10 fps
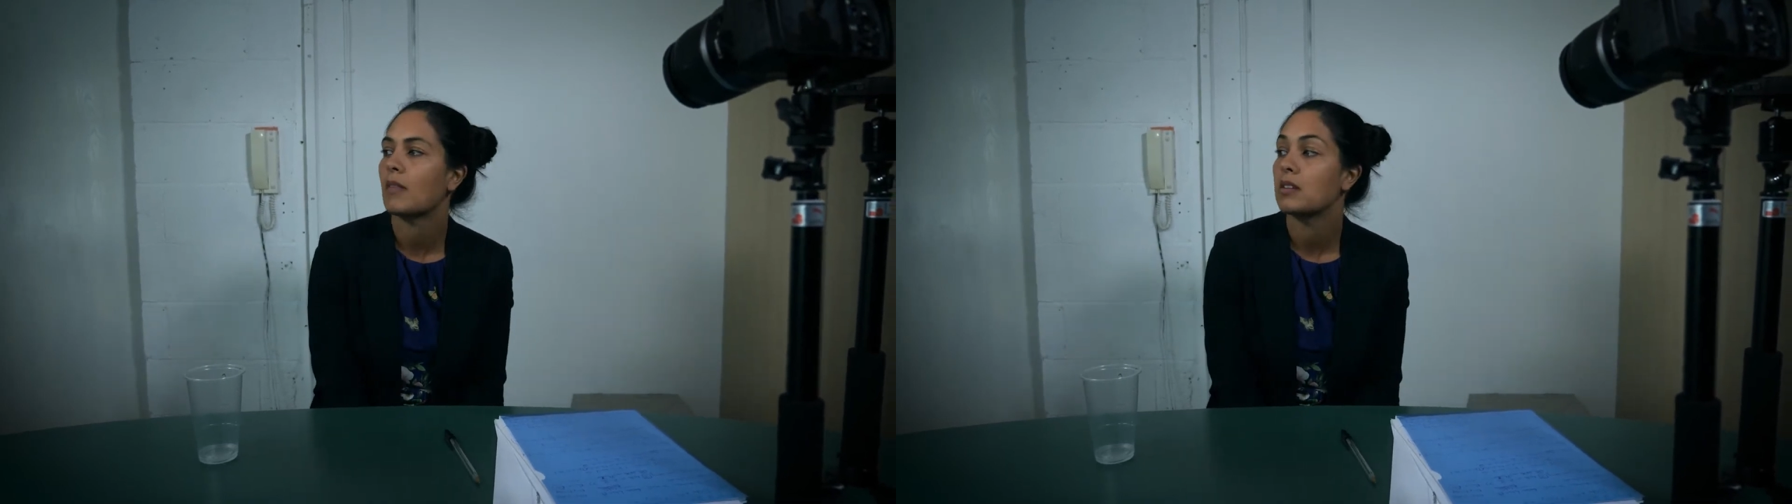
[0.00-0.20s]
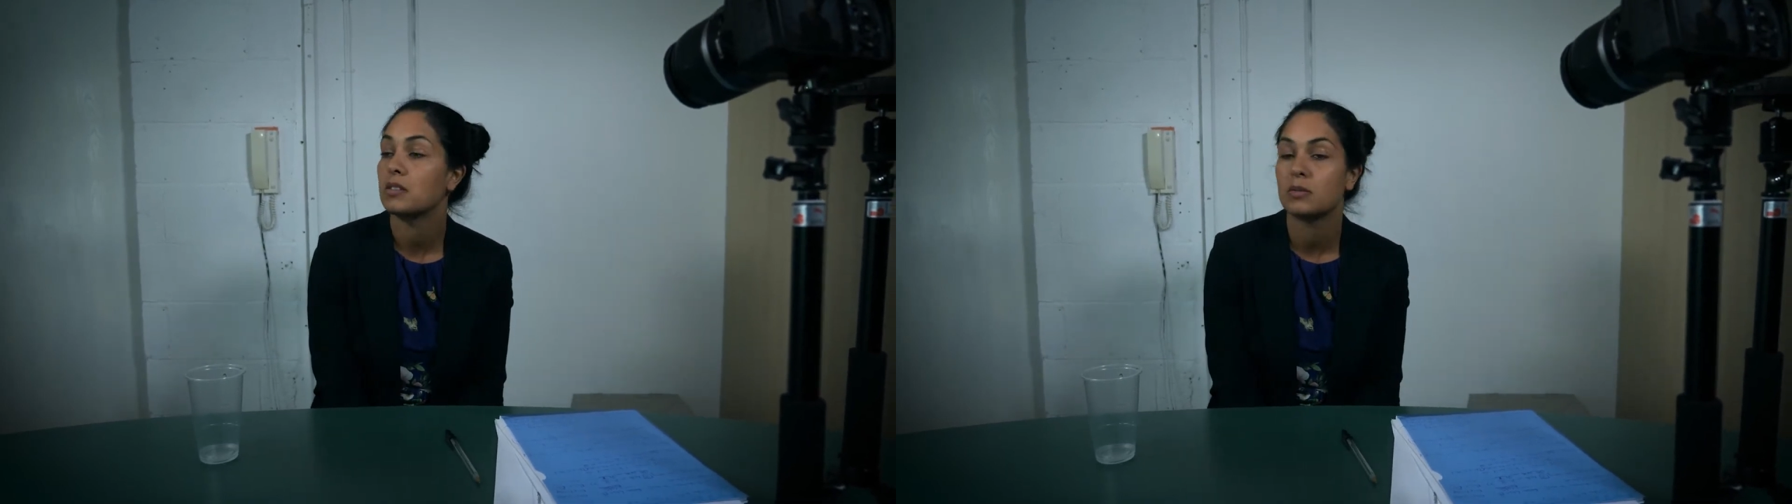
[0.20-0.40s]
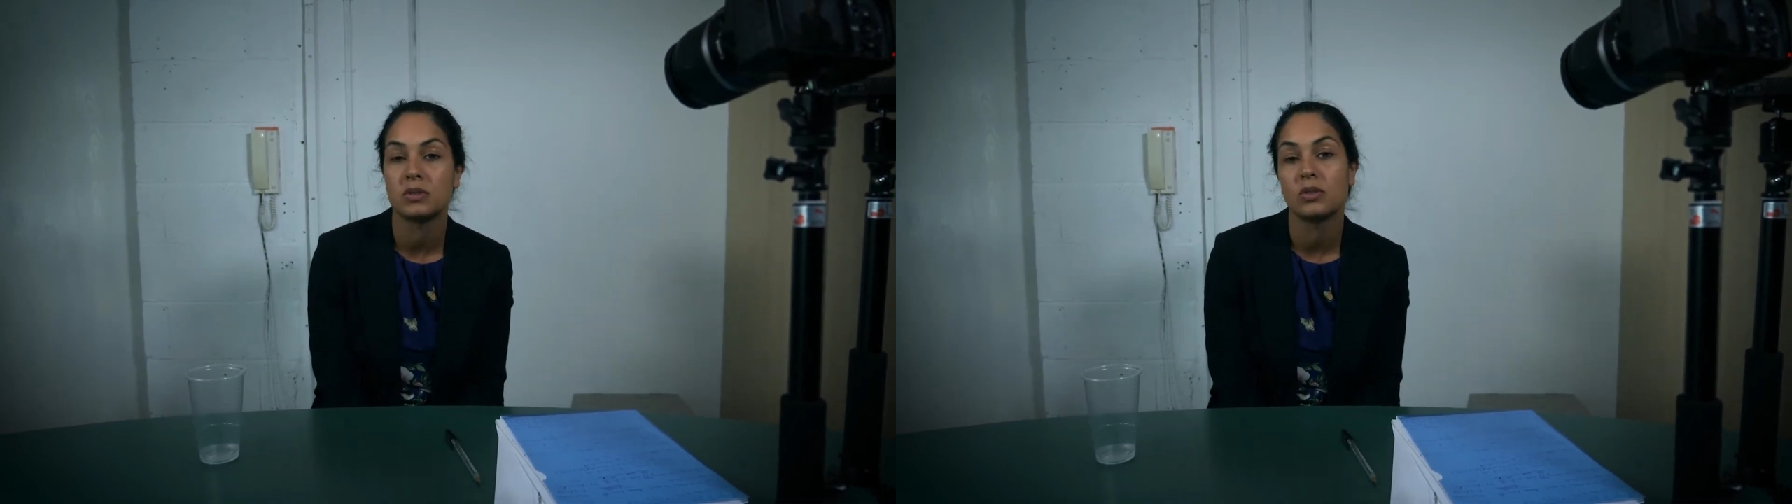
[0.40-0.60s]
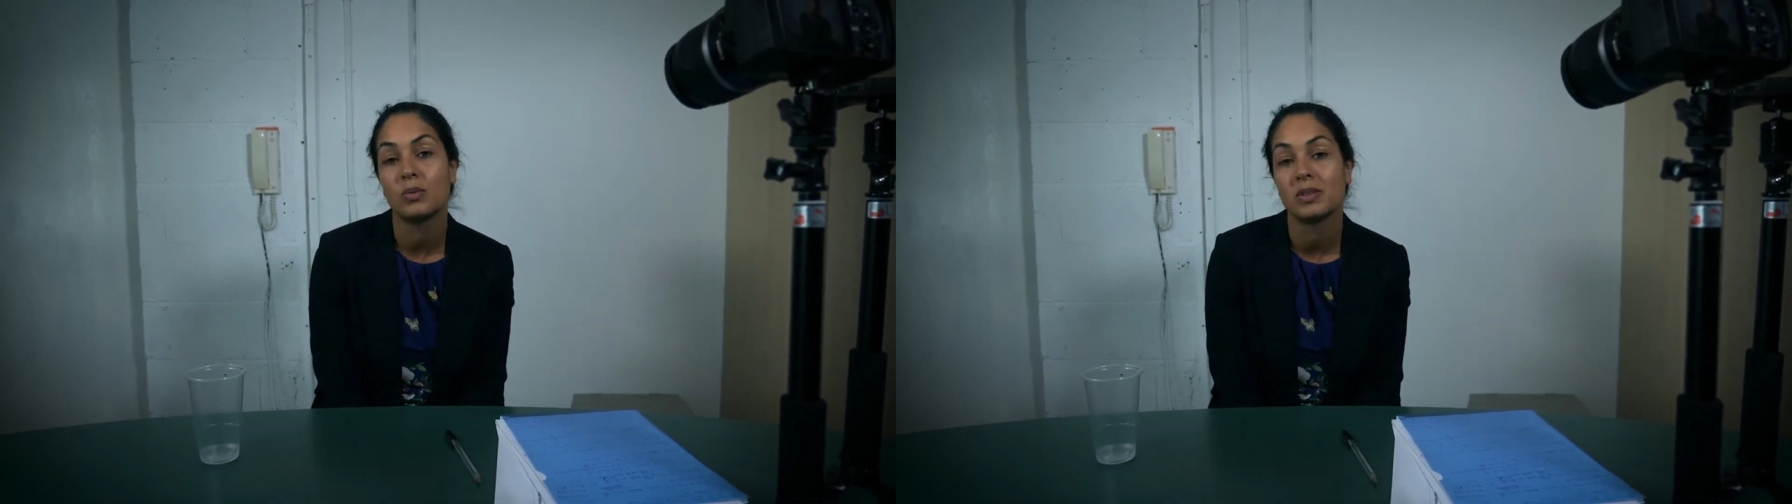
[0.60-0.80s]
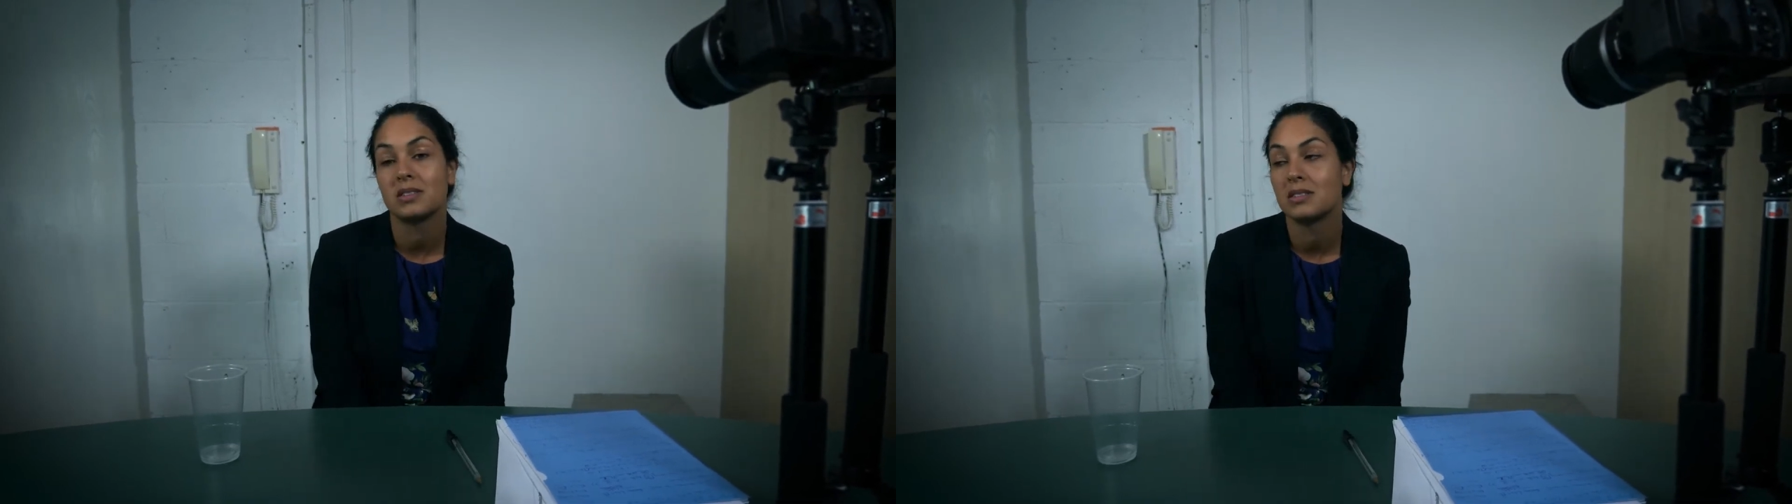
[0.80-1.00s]
she was
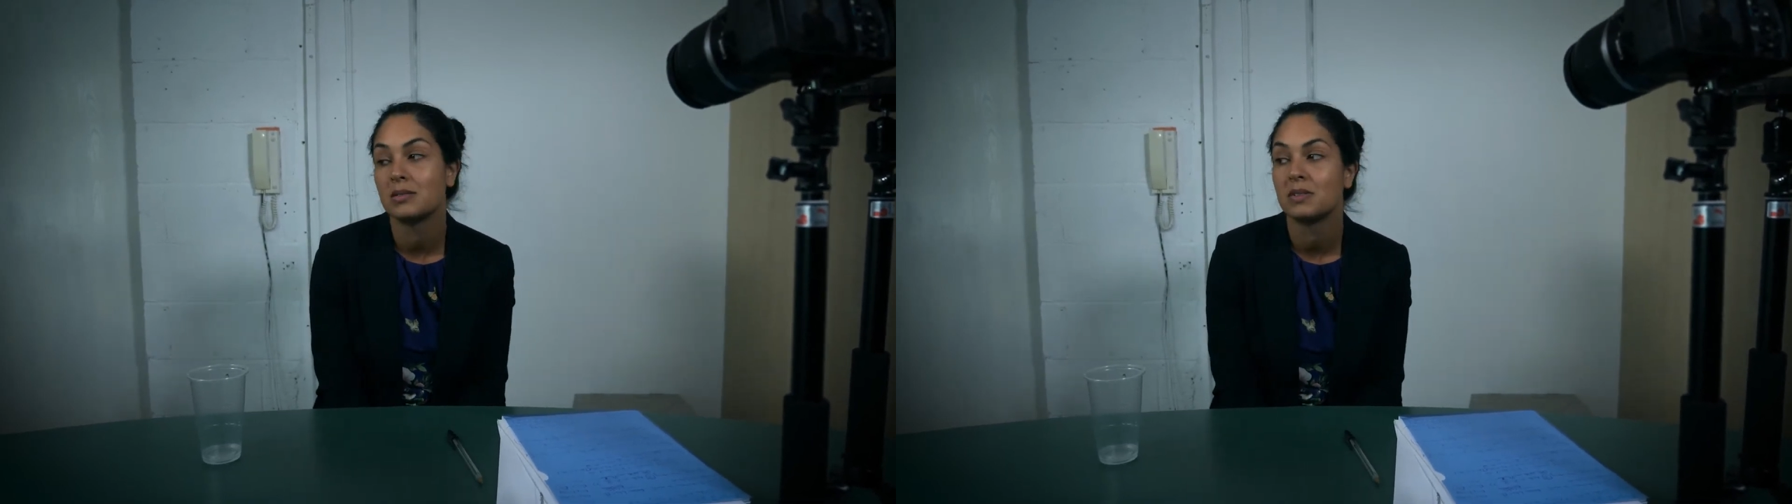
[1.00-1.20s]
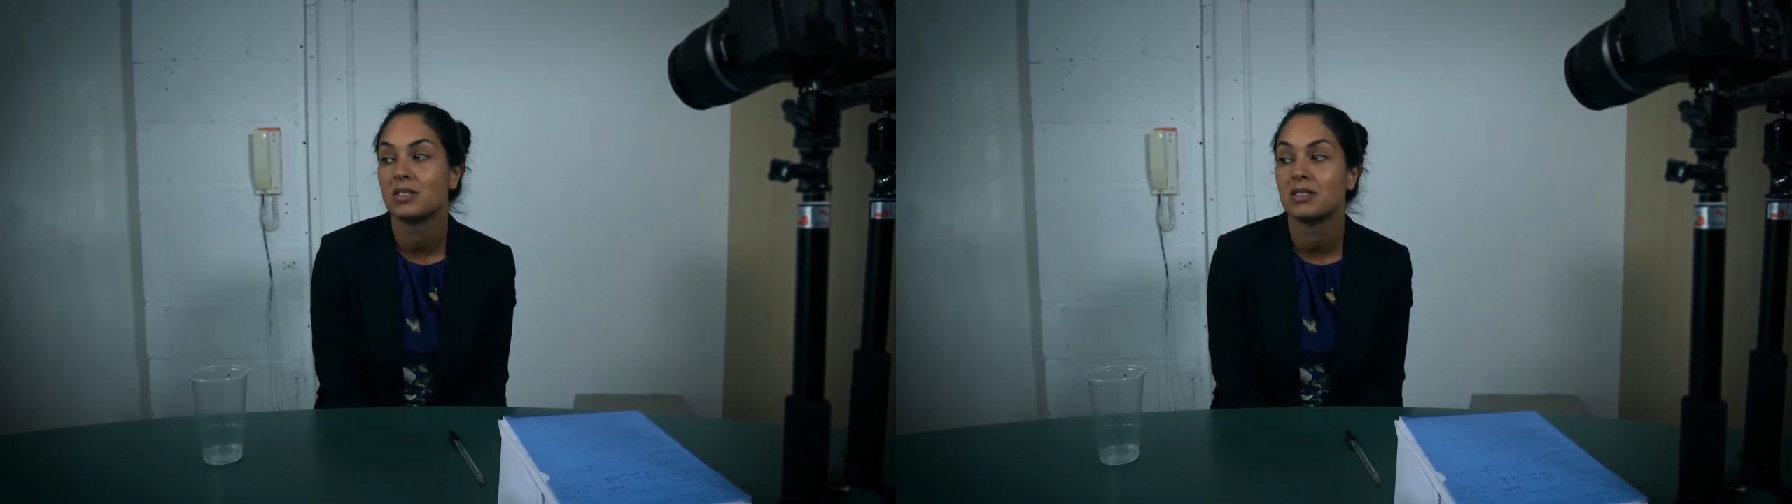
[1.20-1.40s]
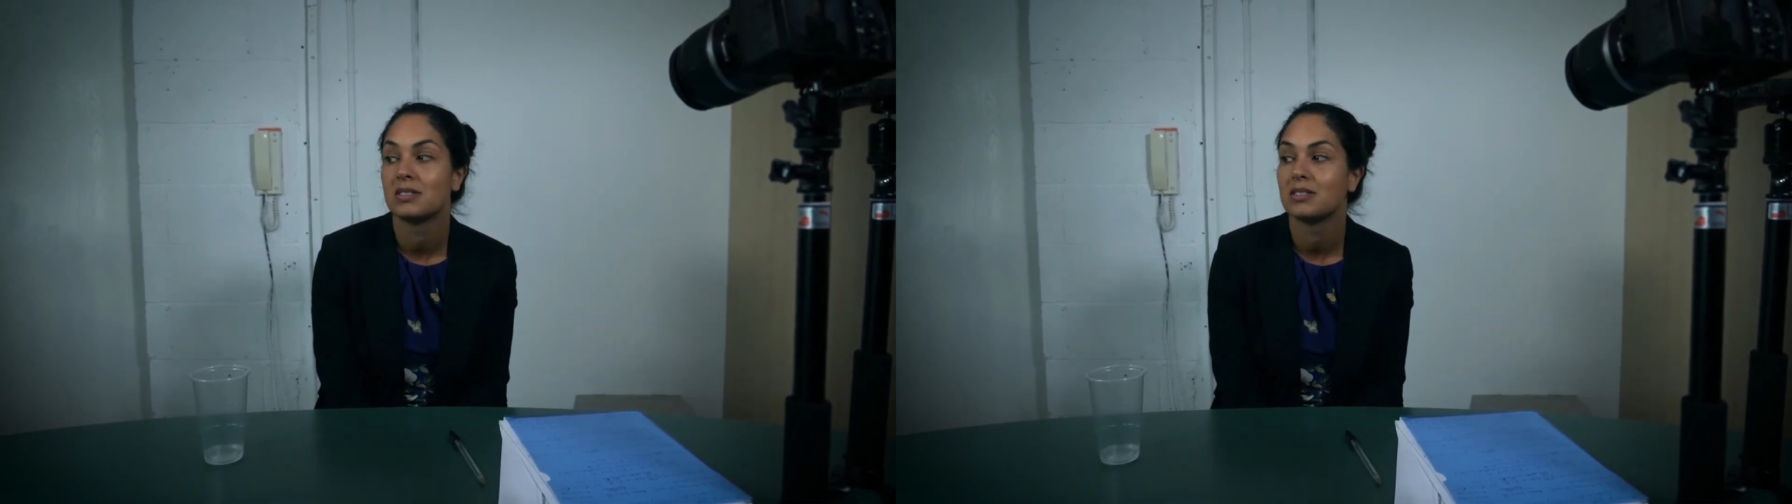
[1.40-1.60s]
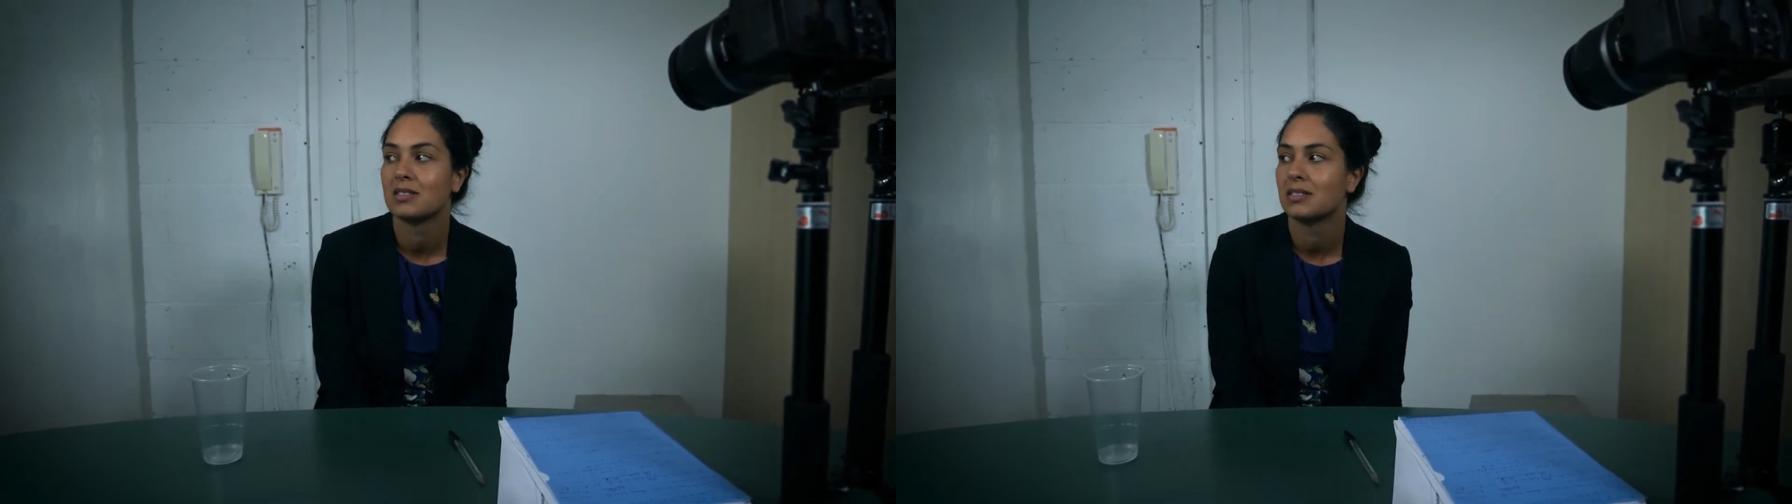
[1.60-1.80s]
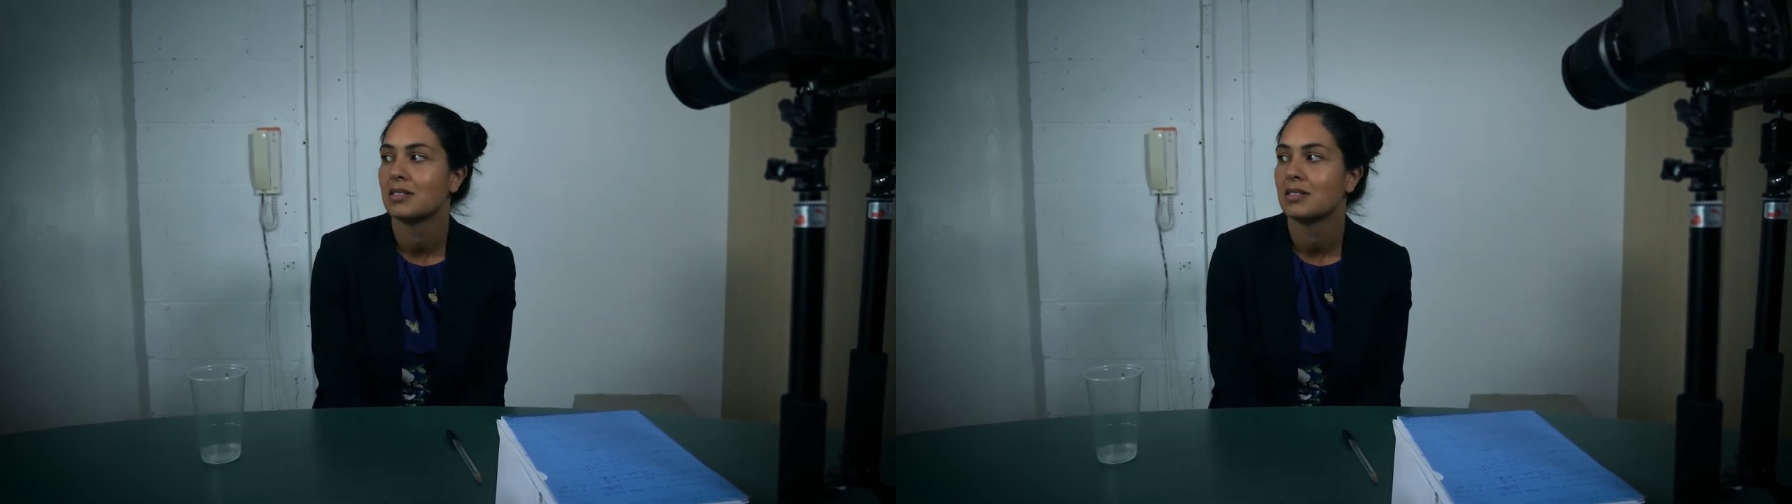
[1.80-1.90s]
always suspicious.